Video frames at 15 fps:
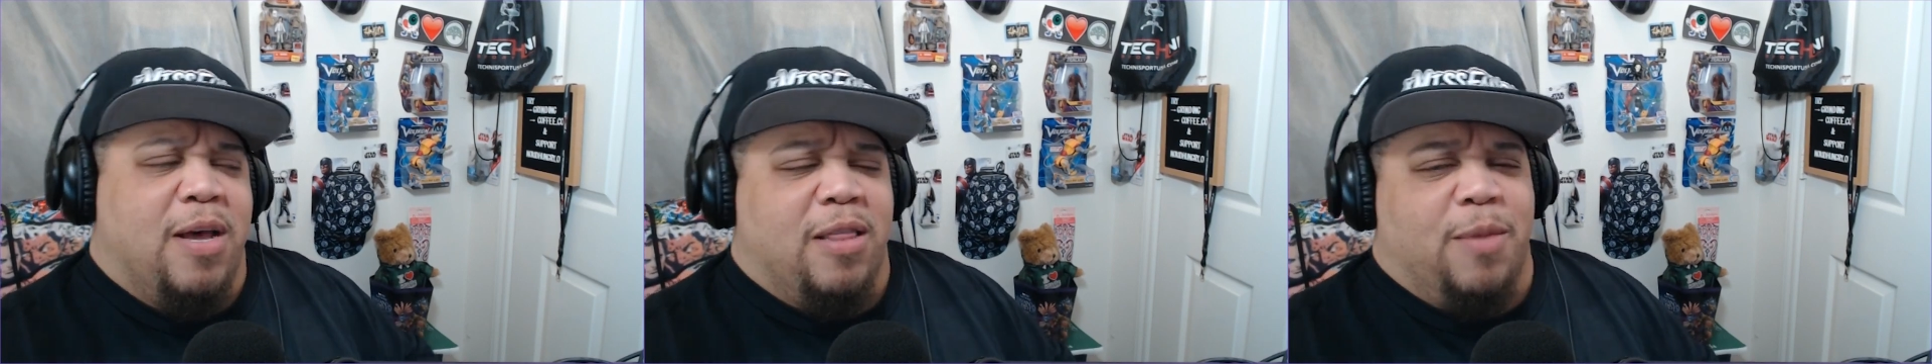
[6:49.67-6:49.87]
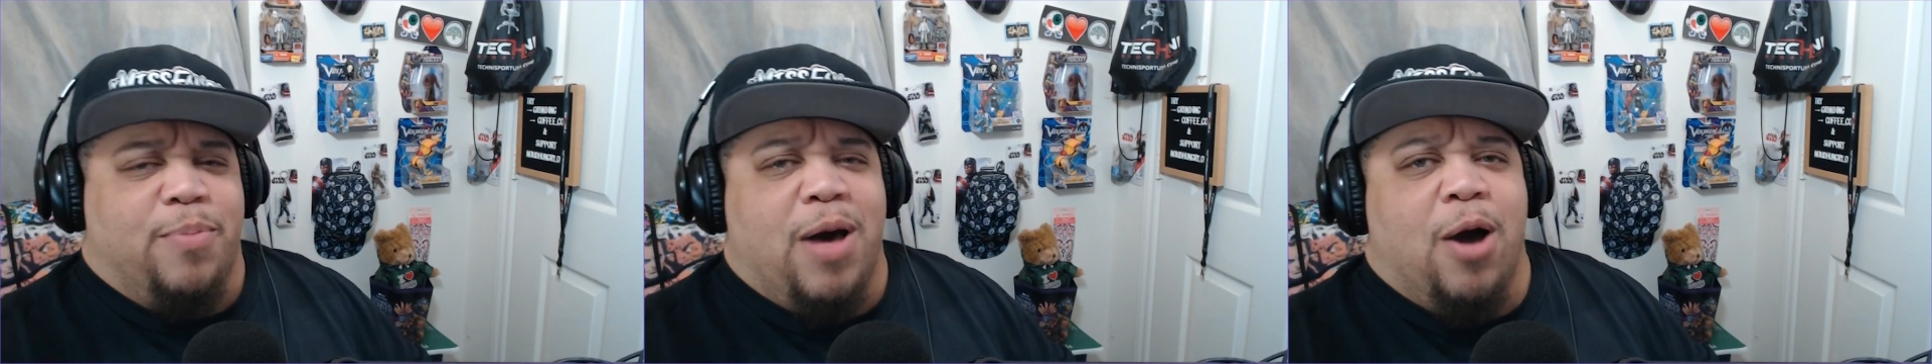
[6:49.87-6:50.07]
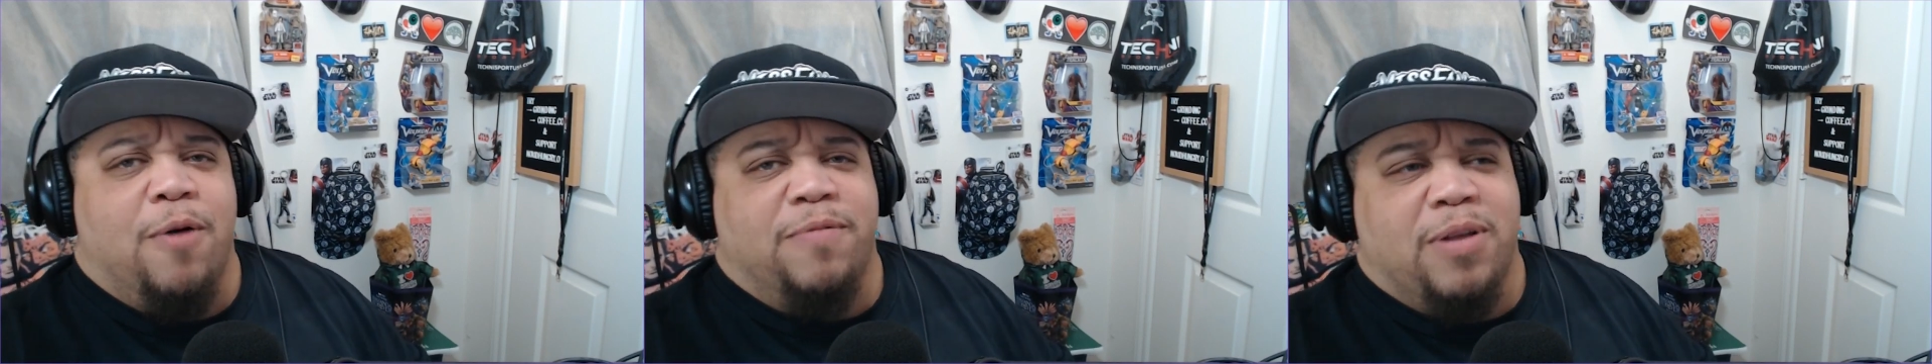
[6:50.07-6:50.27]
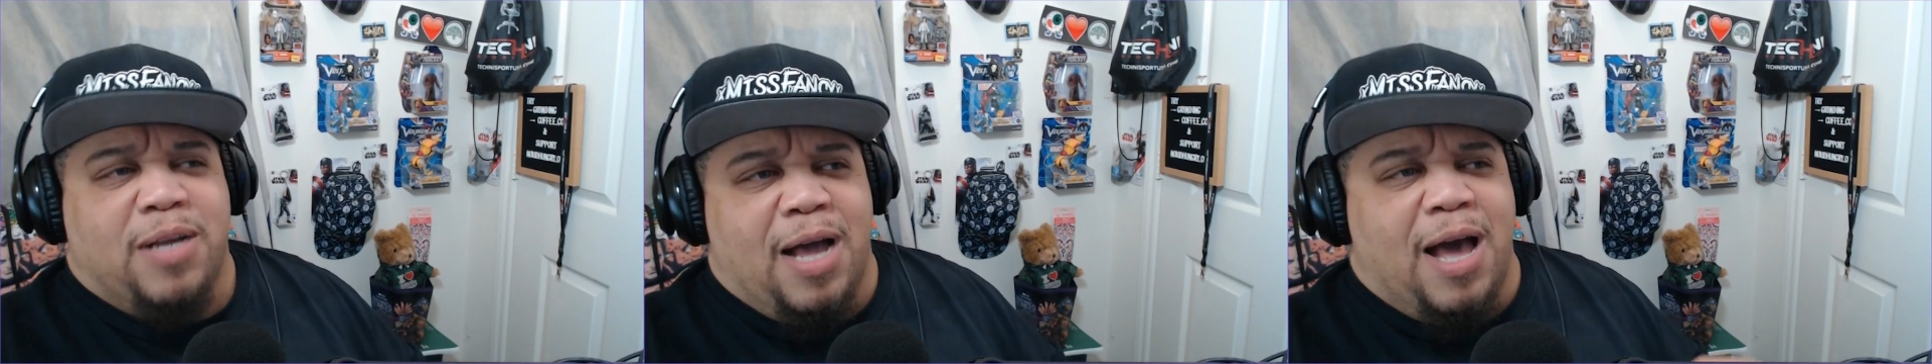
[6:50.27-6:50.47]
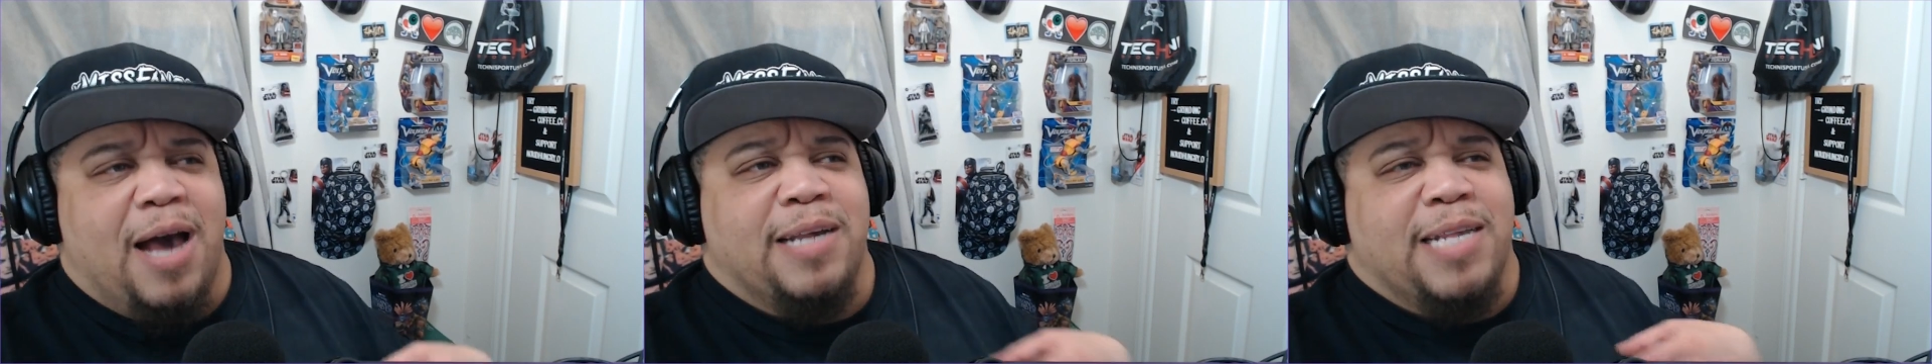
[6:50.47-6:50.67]
the power of the
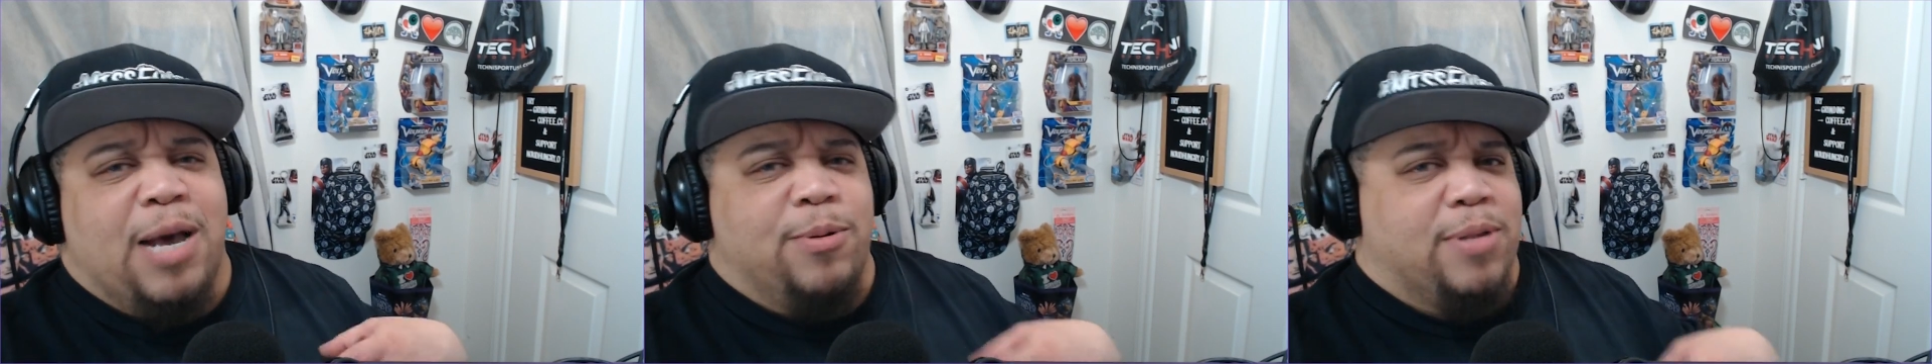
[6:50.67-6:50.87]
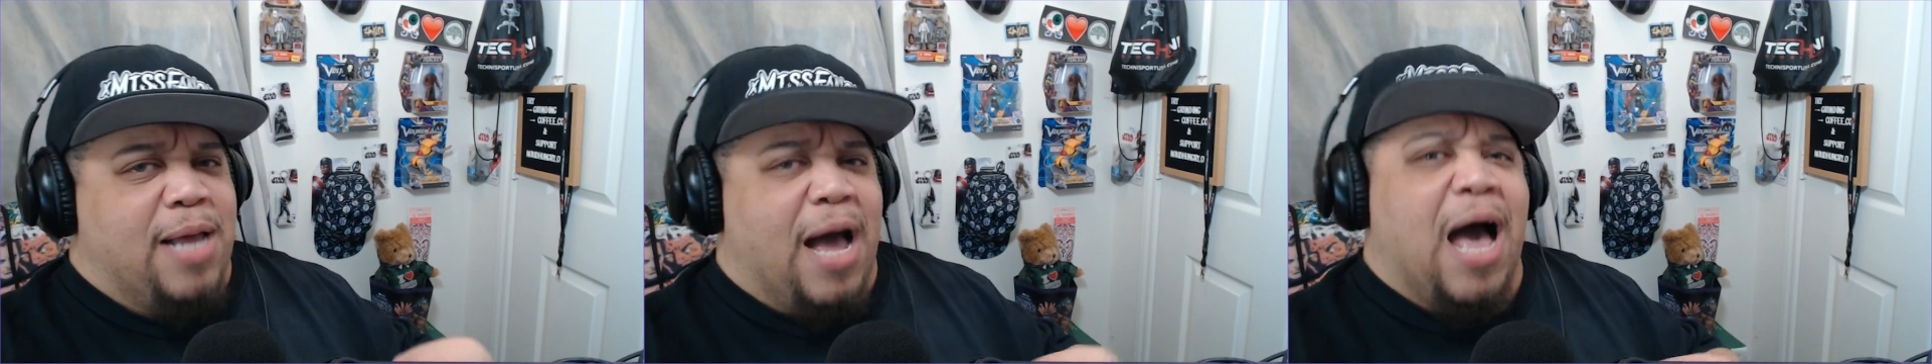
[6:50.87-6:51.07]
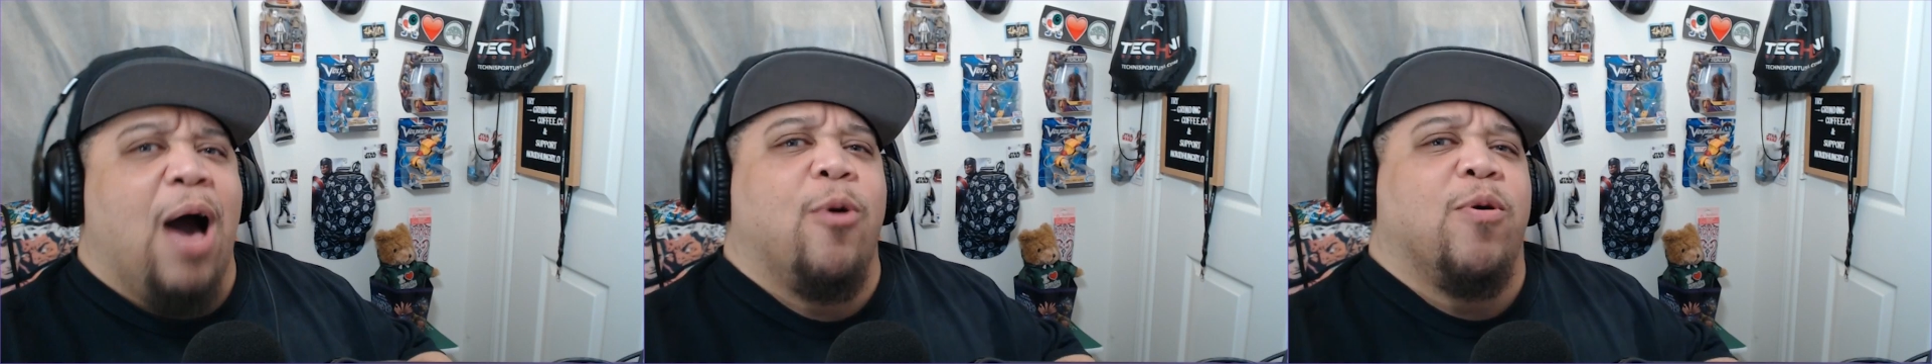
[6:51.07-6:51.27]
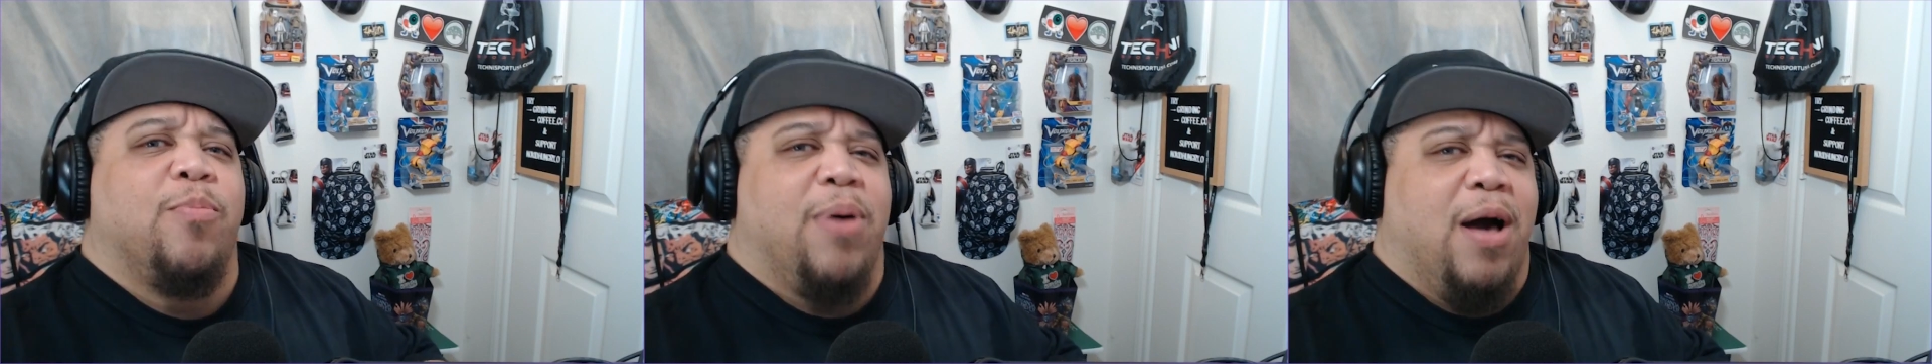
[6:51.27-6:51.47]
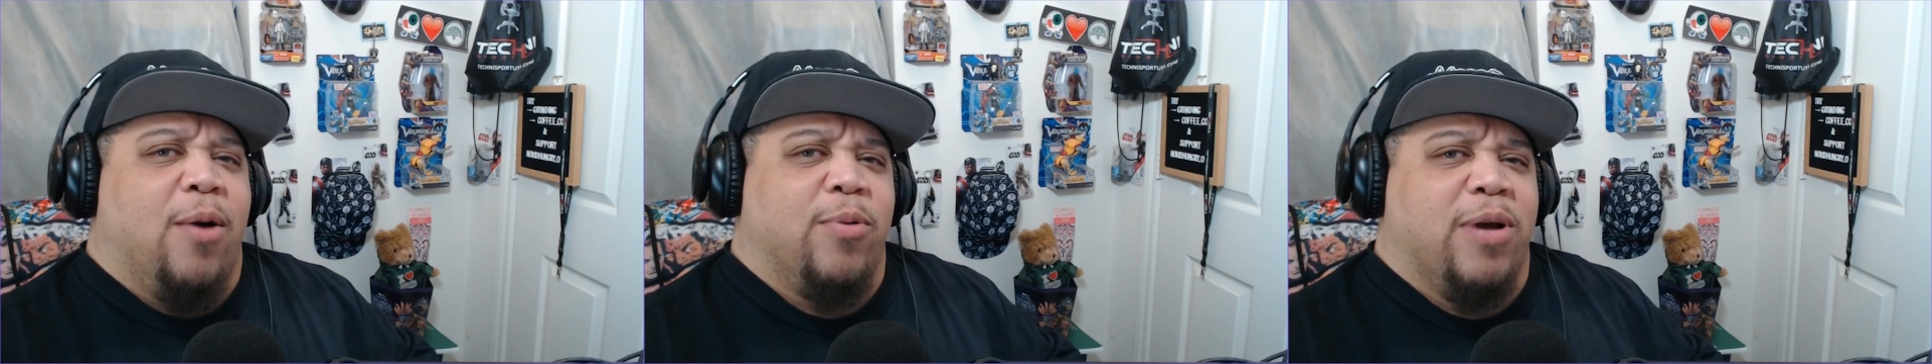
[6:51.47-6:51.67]
gods. That was our
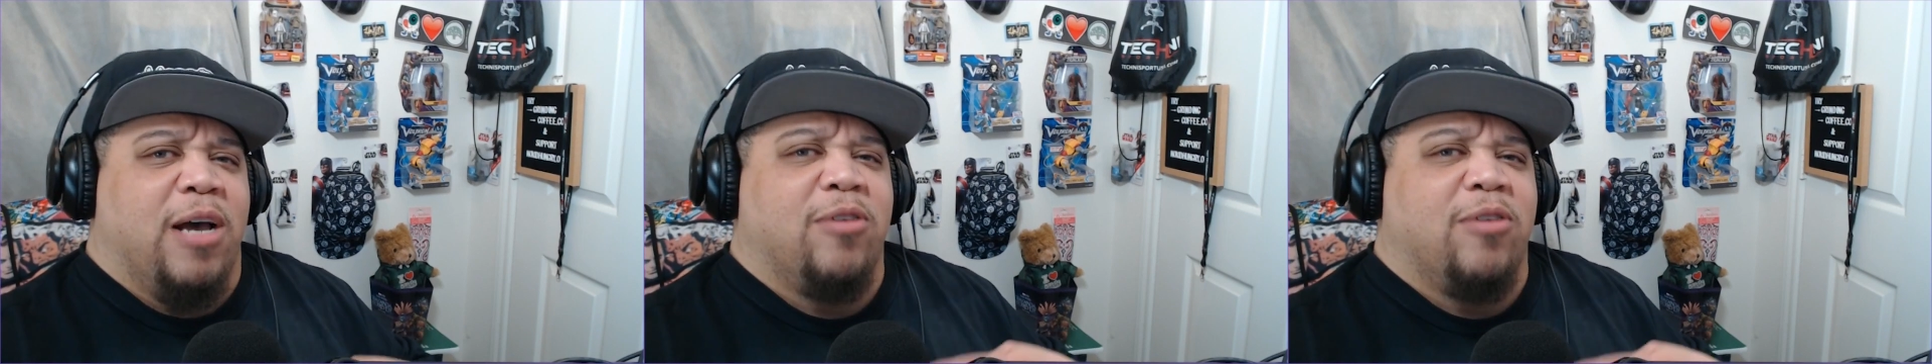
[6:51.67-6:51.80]
power.